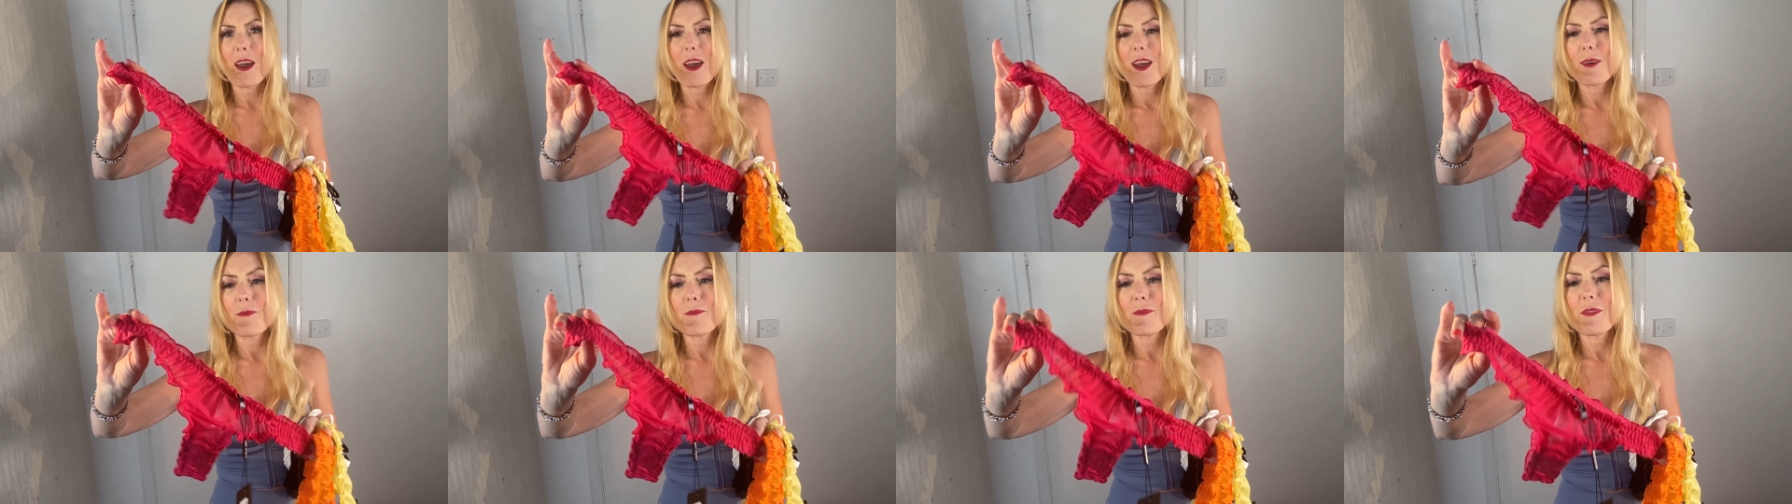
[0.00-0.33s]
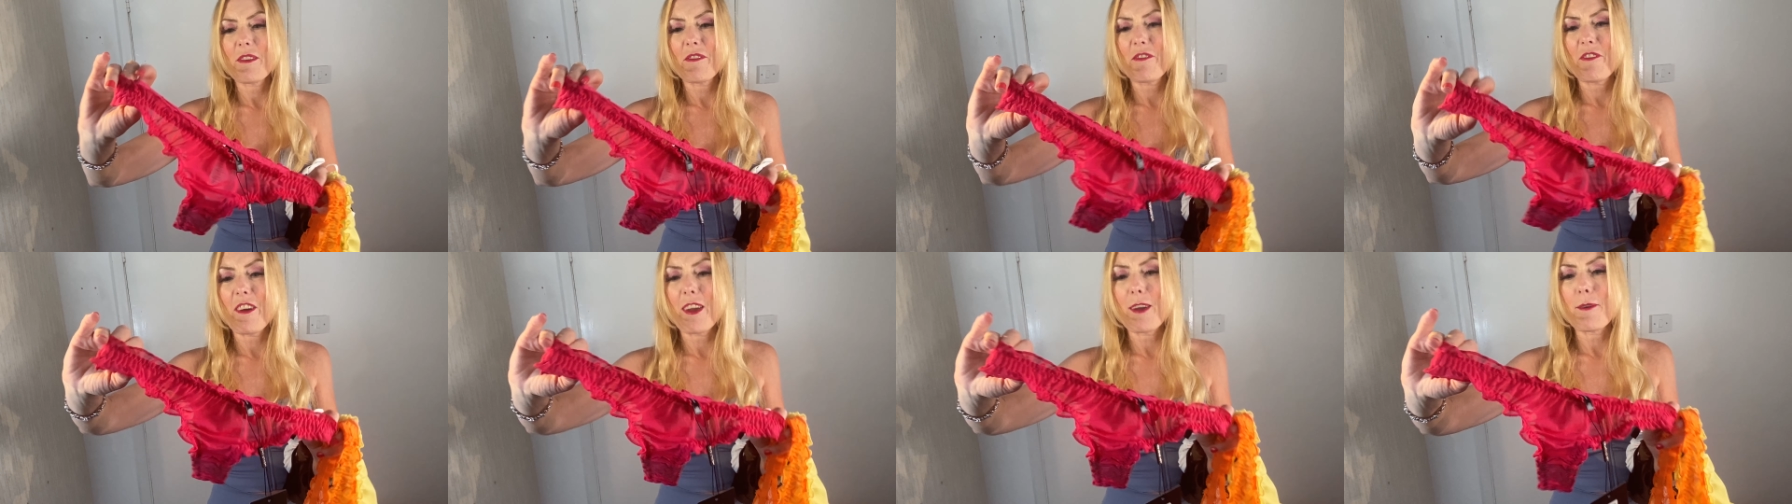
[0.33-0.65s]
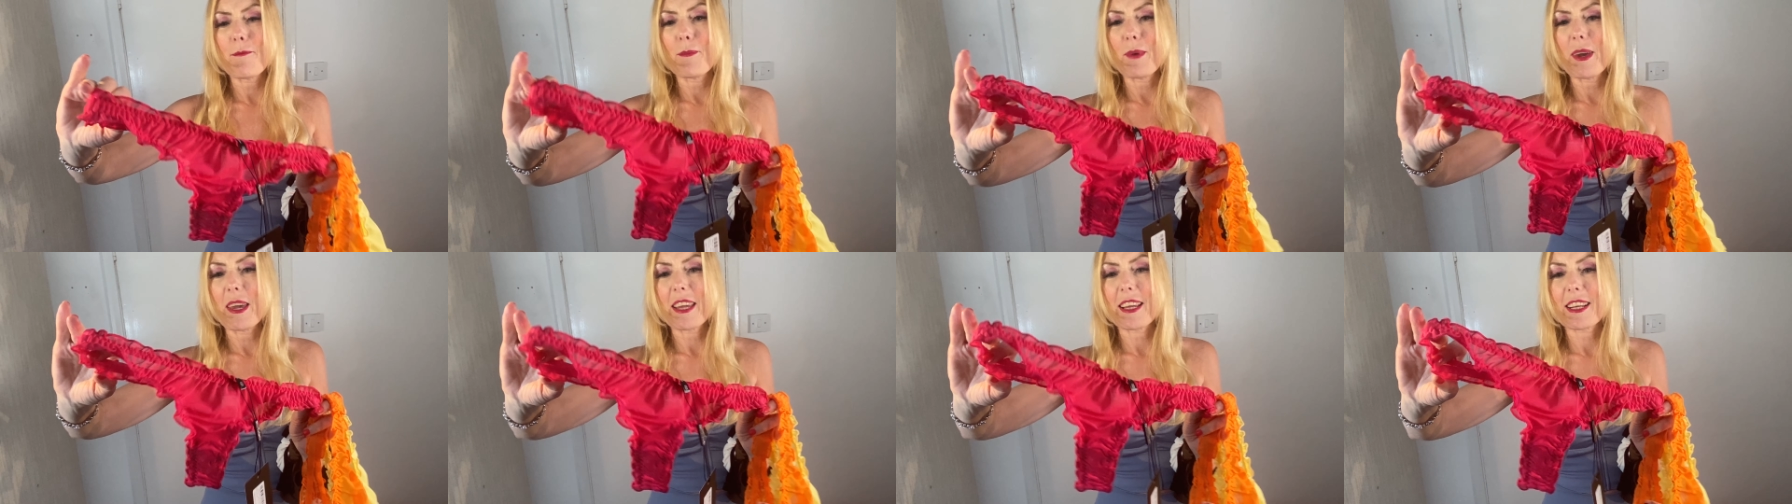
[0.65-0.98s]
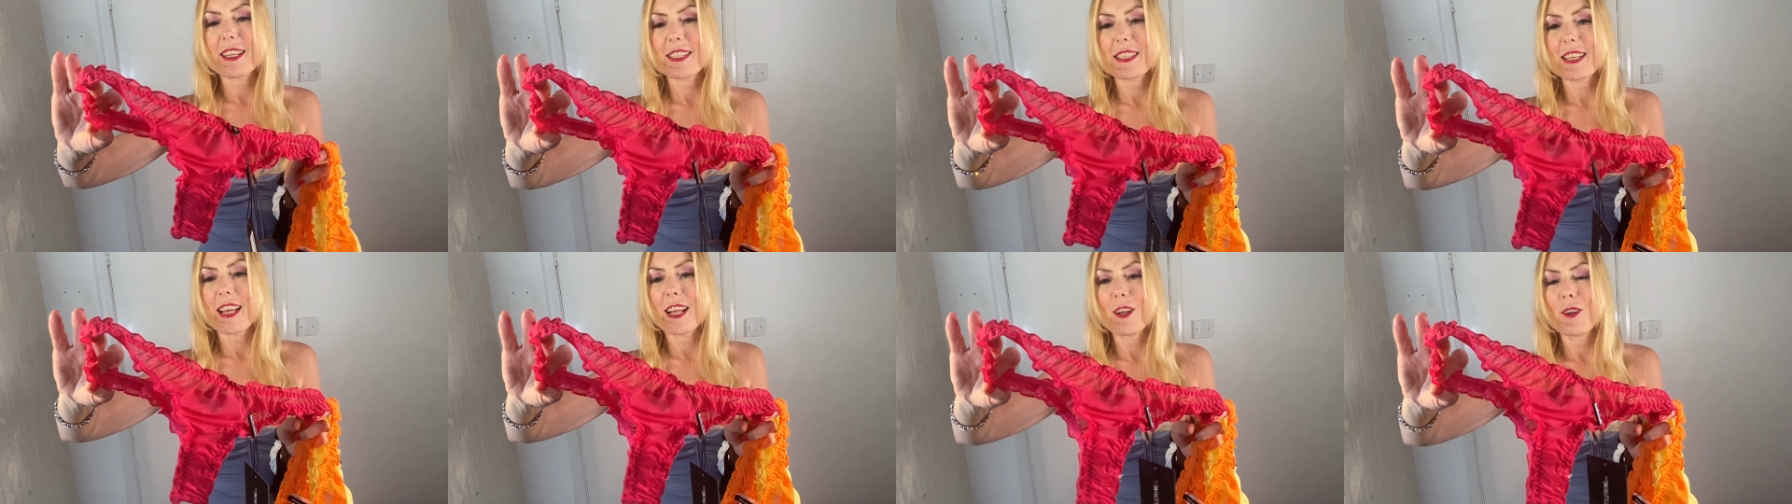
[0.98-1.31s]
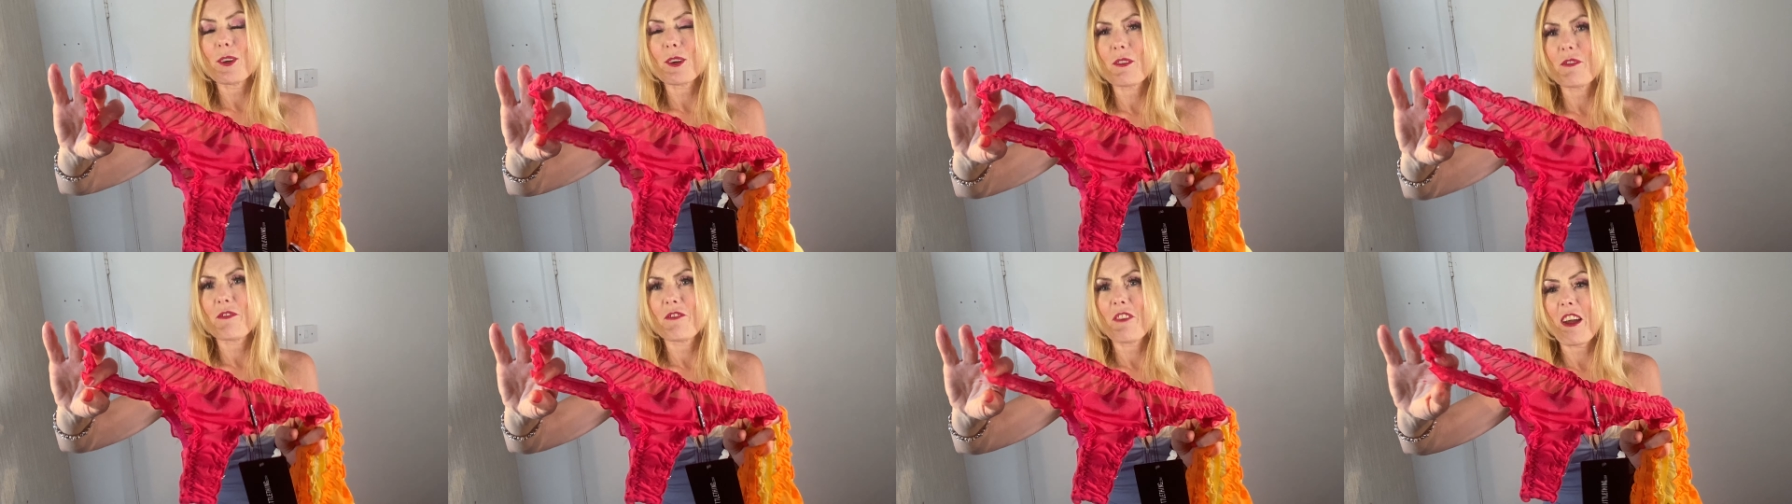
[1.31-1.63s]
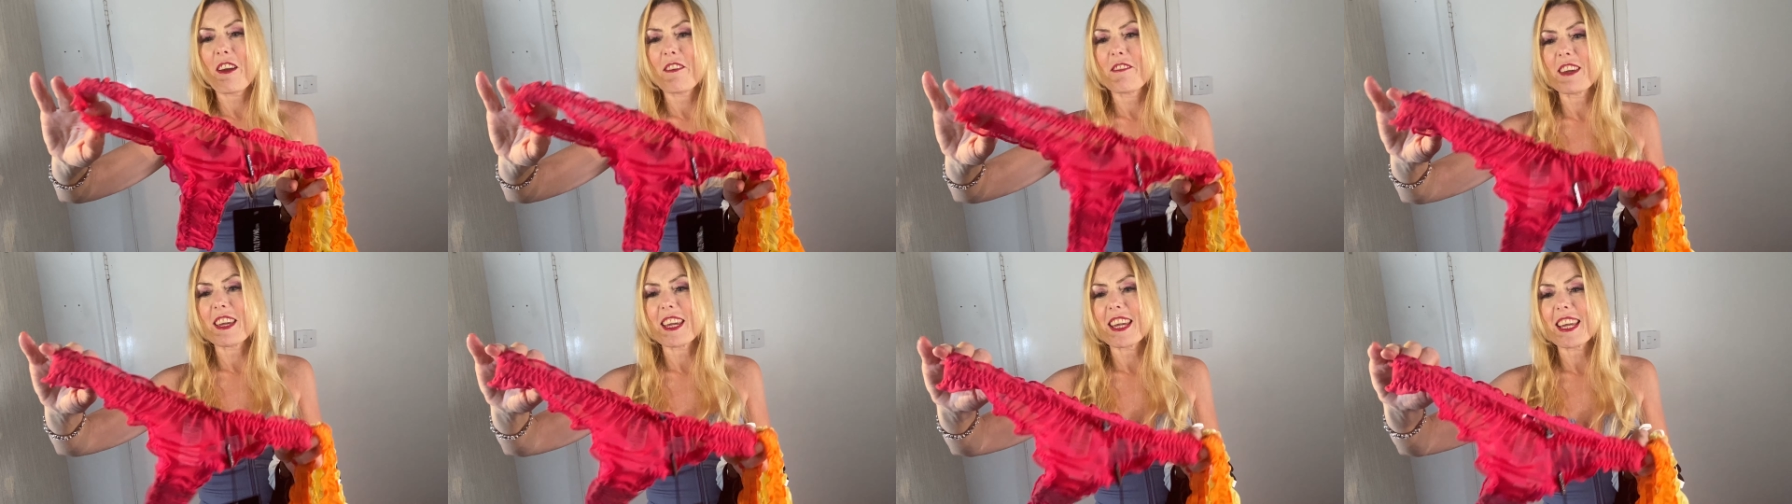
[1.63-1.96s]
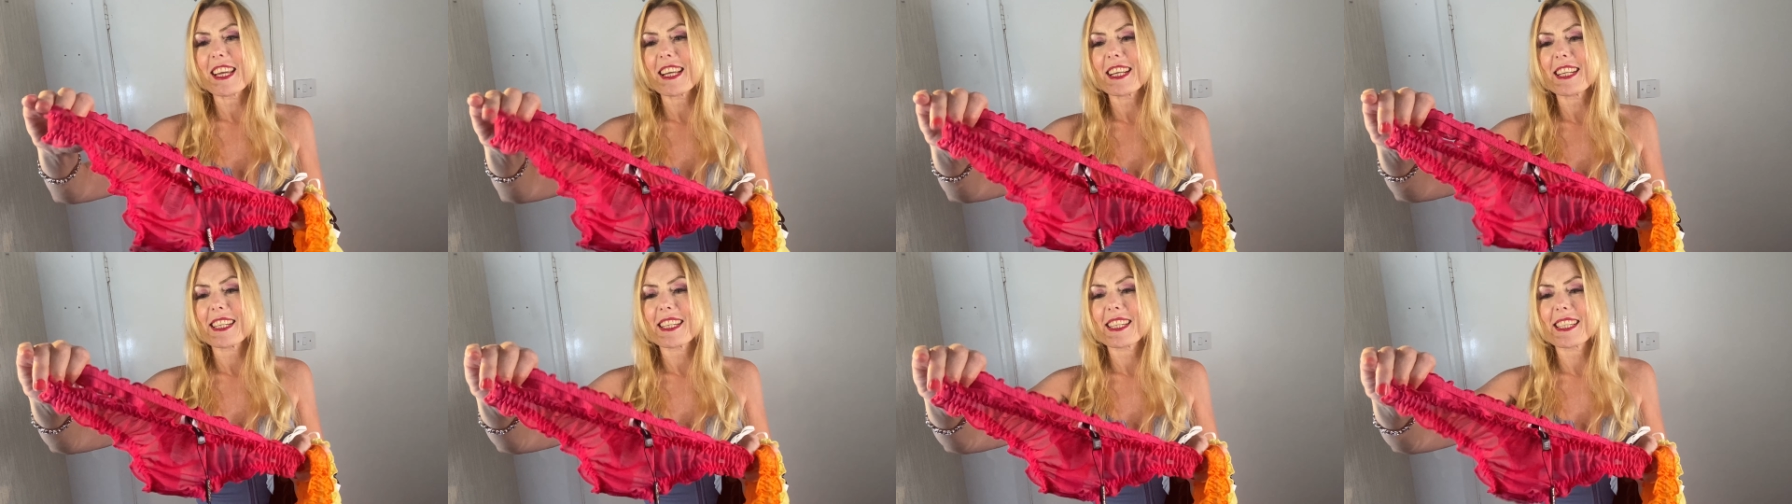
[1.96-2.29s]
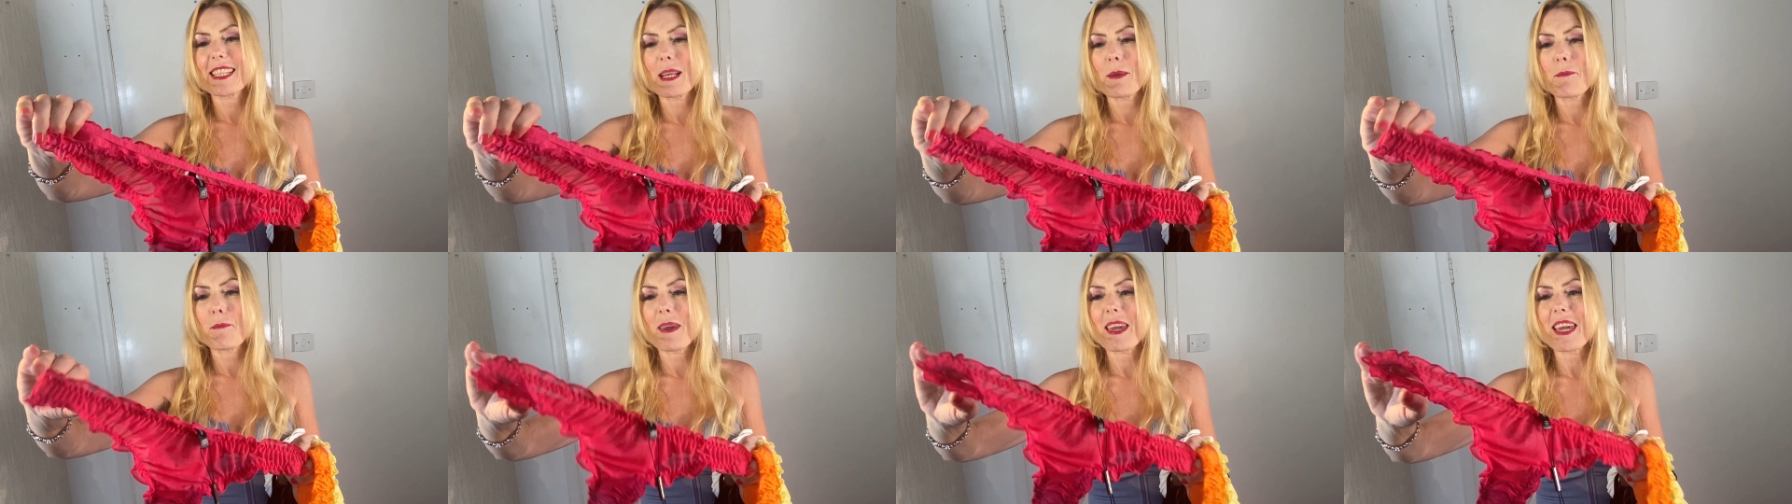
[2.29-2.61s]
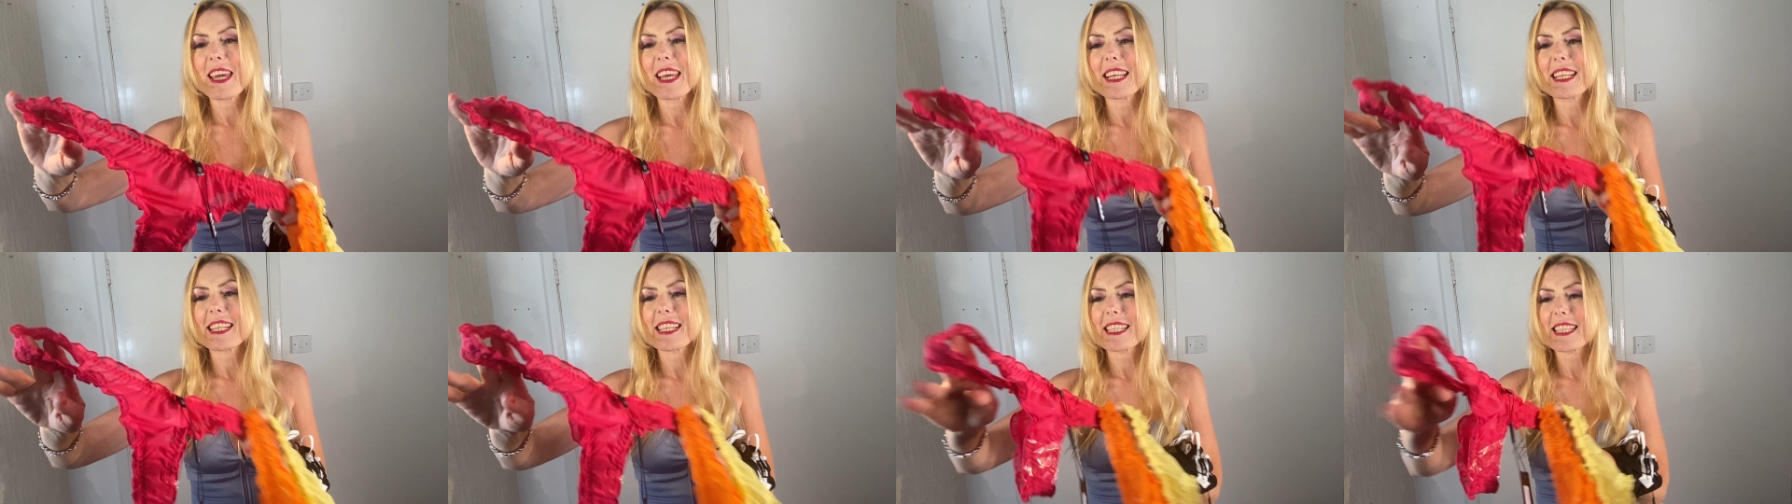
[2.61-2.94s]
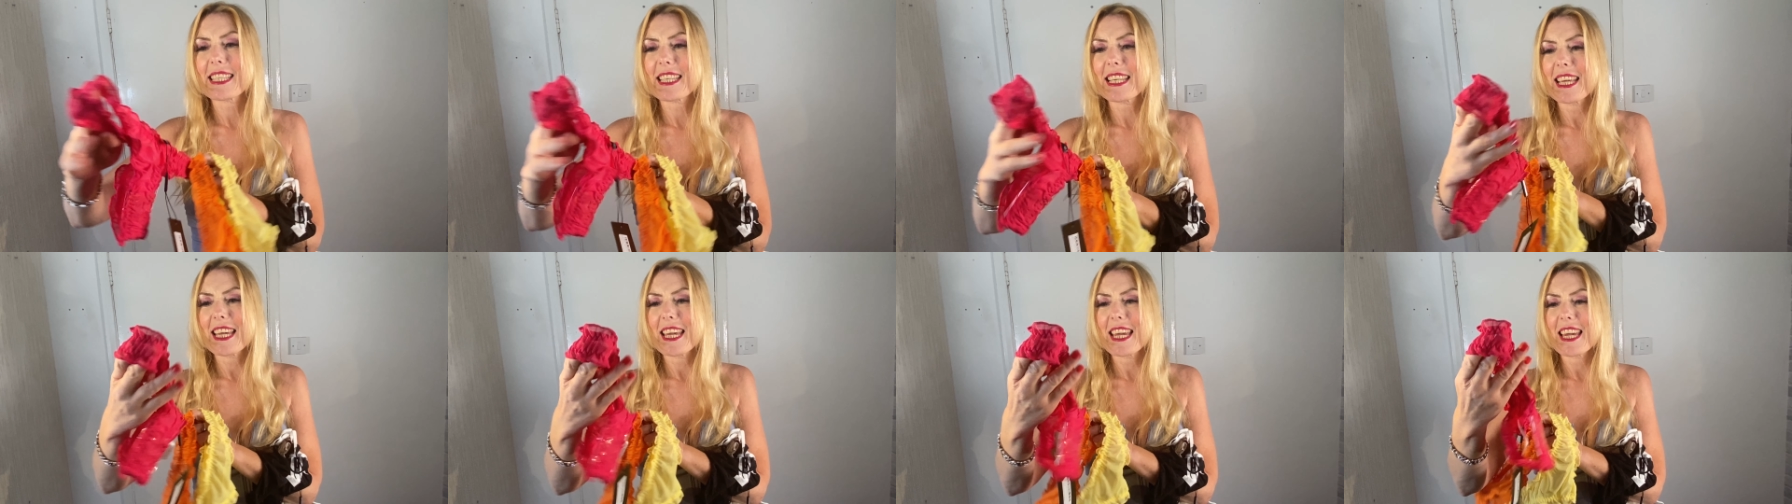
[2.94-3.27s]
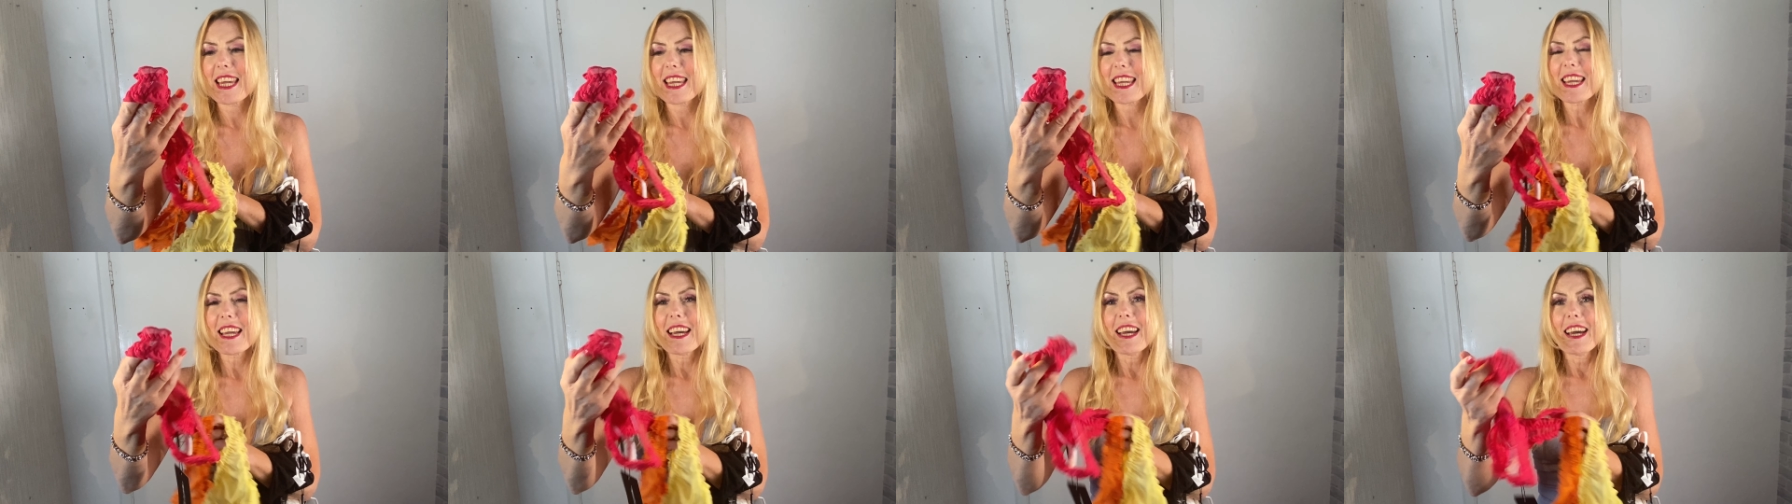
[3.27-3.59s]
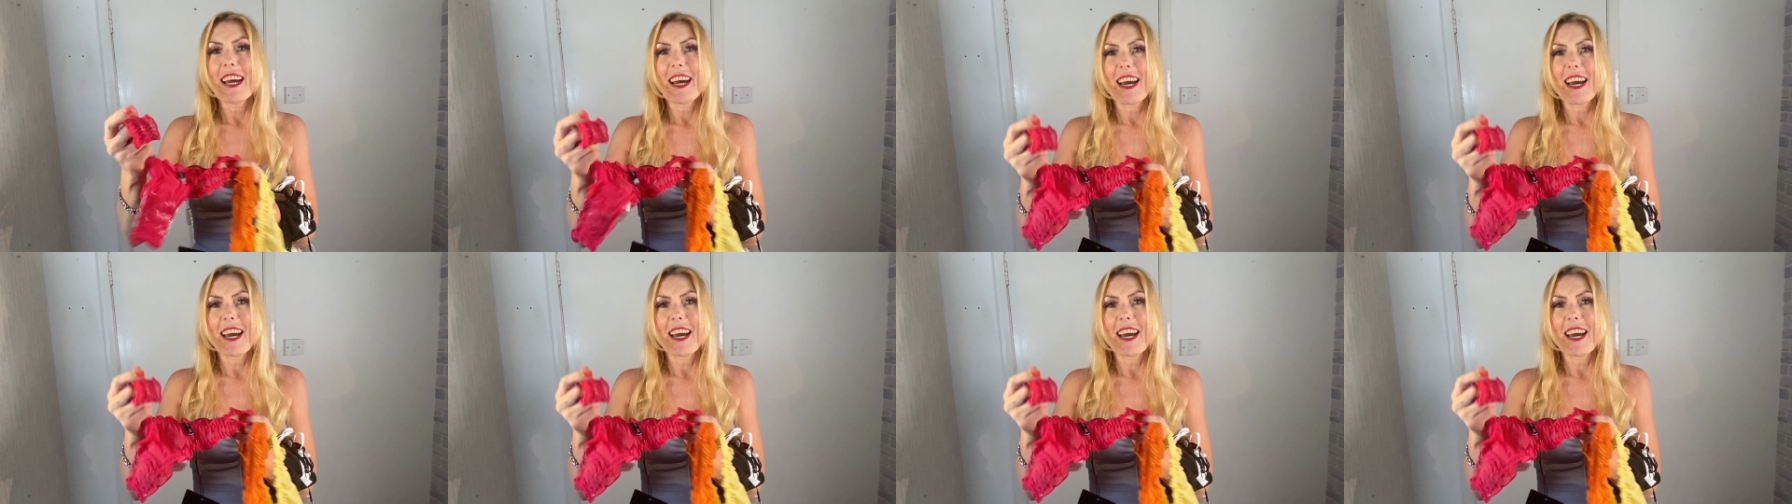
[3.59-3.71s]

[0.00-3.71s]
hope they fit me because they look very itsy bitsy.